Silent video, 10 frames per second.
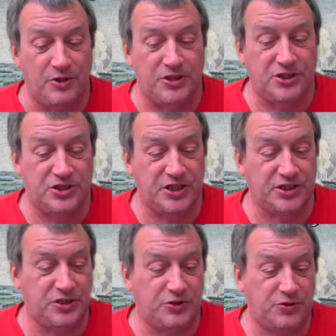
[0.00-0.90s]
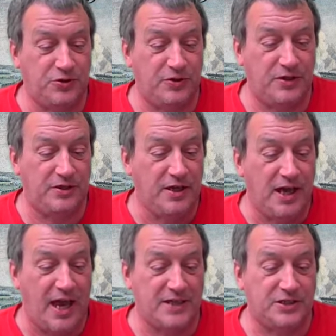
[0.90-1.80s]
which is just as true in,
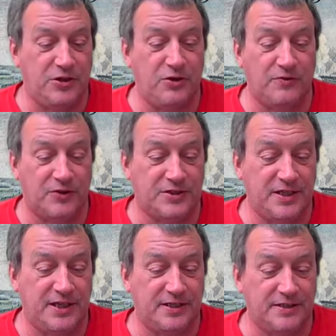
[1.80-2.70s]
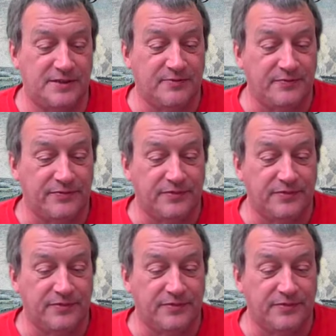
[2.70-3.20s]
as the universe is,